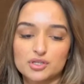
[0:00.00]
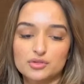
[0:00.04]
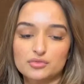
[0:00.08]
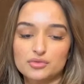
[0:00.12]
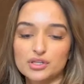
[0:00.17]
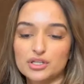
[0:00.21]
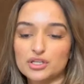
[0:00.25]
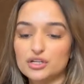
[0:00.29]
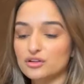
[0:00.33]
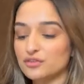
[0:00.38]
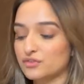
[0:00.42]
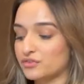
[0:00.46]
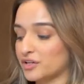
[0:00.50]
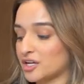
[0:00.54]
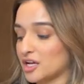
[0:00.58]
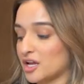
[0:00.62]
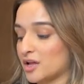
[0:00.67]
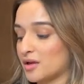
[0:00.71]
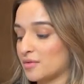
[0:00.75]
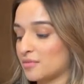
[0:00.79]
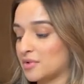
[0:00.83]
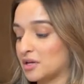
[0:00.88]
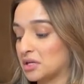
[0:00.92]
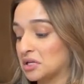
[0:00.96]
really good for
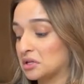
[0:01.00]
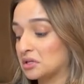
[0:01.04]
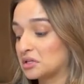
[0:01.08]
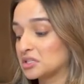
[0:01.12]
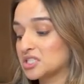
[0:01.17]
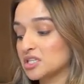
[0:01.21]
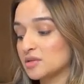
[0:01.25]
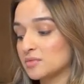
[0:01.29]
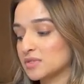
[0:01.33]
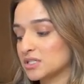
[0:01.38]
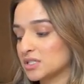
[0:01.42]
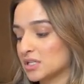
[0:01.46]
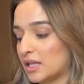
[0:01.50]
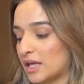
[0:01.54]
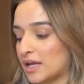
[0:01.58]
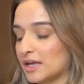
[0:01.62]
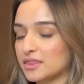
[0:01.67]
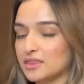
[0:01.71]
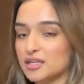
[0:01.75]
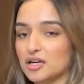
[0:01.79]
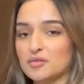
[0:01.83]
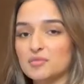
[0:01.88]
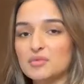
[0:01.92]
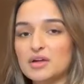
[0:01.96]
him and he seems to like
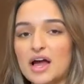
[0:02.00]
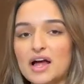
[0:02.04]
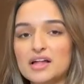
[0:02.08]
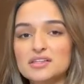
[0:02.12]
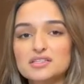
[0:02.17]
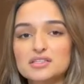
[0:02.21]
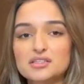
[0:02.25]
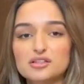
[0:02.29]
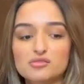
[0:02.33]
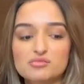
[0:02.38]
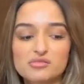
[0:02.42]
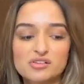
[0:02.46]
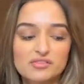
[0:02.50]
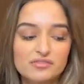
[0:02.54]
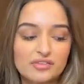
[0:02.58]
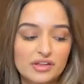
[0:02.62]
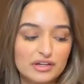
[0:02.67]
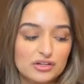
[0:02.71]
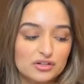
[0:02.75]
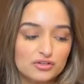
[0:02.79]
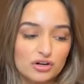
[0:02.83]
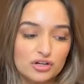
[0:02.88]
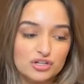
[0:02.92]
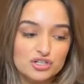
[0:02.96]
them it adds a little bit of
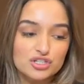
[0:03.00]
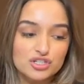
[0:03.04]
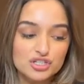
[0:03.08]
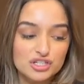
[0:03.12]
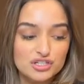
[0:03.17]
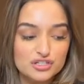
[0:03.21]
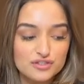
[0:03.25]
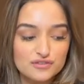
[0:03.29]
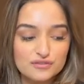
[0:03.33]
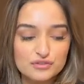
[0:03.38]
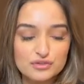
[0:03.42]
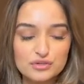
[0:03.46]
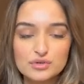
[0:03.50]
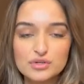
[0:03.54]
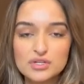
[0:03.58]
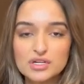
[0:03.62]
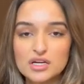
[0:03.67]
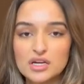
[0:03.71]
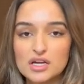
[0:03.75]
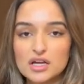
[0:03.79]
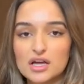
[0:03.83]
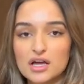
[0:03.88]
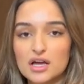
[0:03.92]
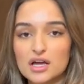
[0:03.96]
like crunch to his food
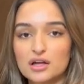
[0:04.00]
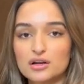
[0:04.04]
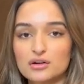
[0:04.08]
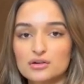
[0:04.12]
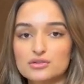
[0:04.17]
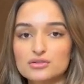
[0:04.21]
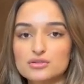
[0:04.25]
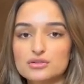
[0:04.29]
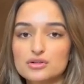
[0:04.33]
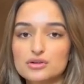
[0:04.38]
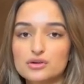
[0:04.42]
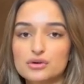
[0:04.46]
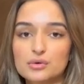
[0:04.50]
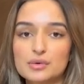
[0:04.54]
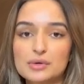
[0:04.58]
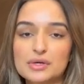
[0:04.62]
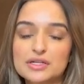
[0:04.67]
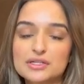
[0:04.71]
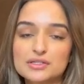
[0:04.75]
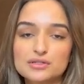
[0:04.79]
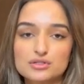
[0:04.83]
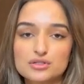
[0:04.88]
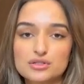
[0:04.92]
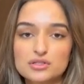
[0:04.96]
and also
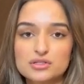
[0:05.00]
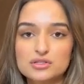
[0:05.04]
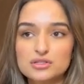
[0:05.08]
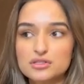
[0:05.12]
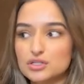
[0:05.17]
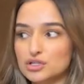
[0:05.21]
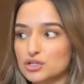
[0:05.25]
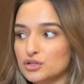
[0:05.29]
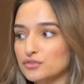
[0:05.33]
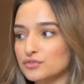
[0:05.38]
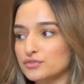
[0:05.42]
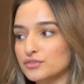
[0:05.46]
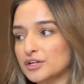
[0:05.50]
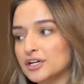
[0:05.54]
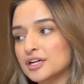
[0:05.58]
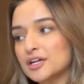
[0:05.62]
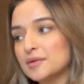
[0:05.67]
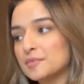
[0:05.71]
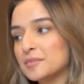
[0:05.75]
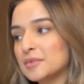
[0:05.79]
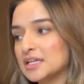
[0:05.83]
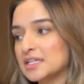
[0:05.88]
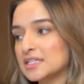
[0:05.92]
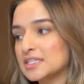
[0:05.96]
is just good for
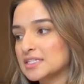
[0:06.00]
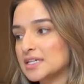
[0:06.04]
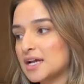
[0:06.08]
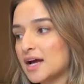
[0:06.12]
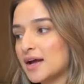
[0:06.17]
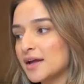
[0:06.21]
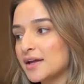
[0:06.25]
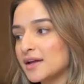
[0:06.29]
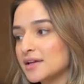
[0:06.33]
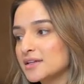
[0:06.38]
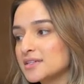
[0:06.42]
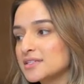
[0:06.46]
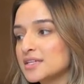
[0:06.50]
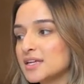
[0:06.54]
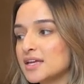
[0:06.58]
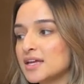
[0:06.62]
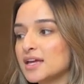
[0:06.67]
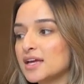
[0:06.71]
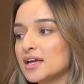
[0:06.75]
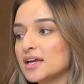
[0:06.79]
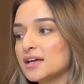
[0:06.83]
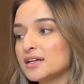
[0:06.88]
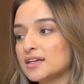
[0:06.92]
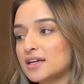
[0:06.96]
him and his diet
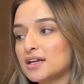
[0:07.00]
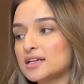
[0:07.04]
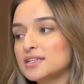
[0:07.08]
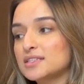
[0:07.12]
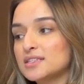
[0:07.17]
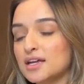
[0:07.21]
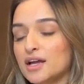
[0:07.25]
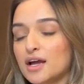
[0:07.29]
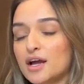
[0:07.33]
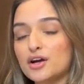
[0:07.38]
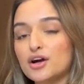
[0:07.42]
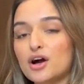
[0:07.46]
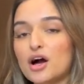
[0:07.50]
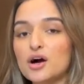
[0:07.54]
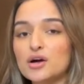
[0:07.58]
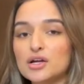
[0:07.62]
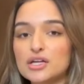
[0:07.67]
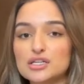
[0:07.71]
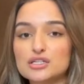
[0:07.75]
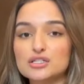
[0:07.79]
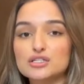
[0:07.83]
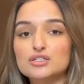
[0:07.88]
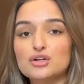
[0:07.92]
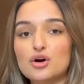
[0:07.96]
next thing i got
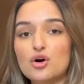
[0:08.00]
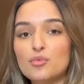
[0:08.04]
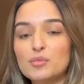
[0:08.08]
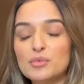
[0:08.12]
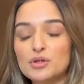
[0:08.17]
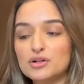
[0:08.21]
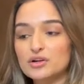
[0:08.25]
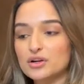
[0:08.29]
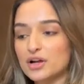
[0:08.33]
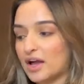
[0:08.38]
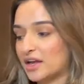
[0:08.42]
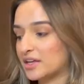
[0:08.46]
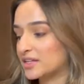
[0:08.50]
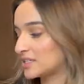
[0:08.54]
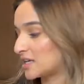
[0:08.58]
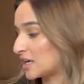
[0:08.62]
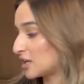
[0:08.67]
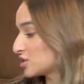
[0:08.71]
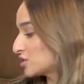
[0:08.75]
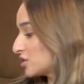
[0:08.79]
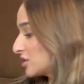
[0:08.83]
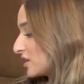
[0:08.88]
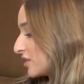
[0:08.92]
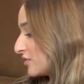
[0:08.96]
is goat milk he's
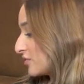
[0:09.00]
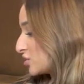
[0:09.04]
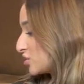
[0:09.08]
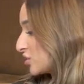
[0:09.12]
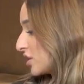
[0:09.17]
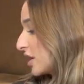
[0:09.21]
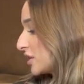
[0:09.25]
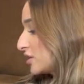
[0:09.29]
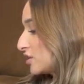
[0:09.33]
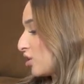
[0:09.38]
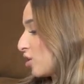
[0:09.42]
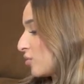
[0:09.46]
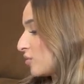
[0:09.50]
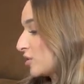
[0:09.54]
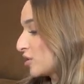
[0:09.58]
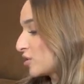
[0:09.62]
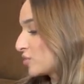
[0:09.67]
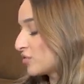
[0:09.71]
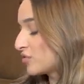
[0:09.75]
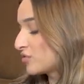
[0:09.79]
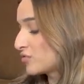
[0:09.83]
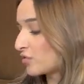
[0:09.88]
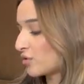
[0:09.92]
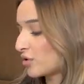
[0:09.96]
actually never tried goat milk
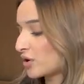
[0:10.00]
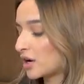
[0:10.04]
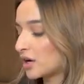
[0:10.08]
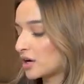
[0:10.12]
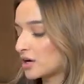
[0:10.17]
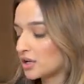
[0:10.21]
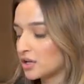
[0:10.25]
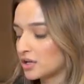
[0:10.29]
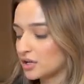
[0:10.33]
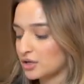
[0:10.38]
before